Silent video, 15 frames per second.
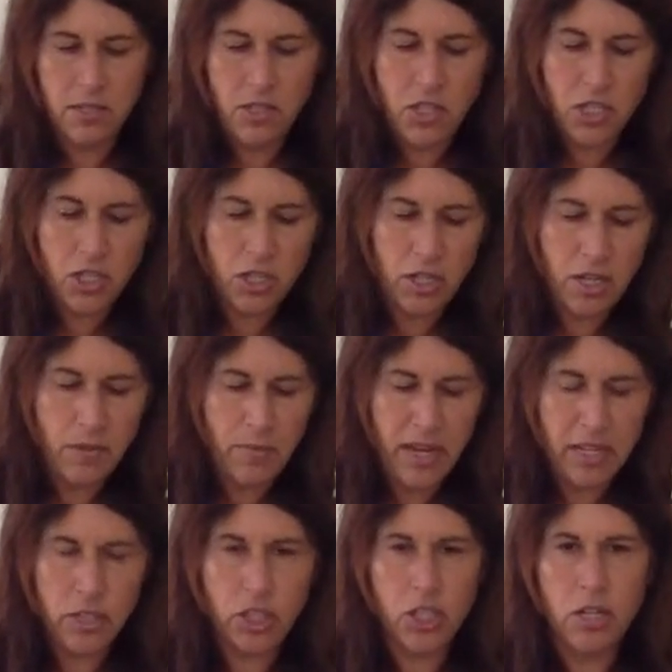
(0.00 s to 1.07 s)
stir to make
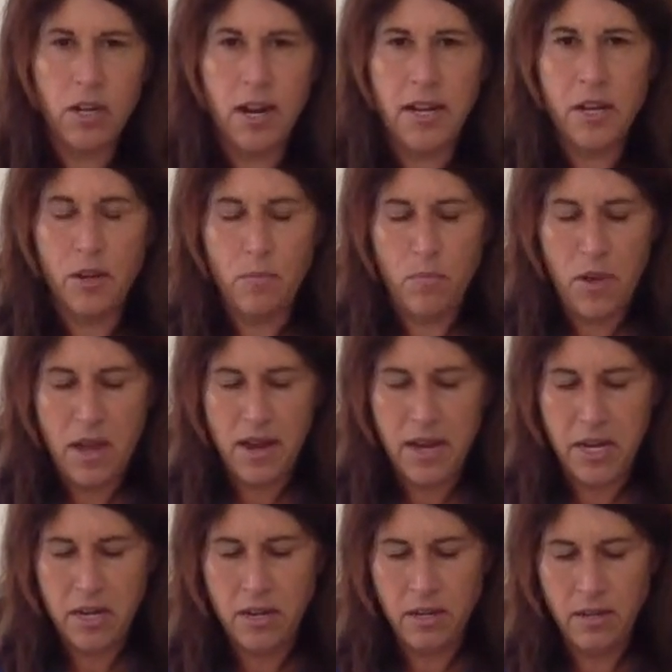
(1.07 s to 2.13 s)
sure I
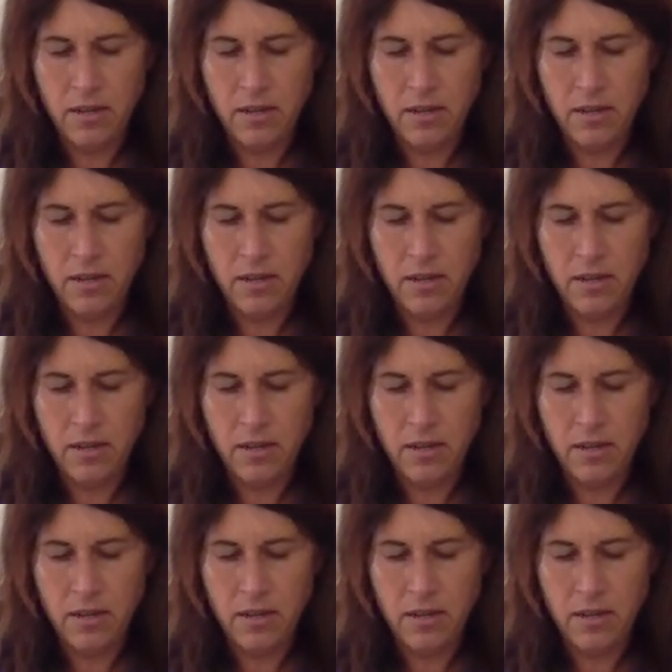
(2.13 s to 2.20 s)
combined.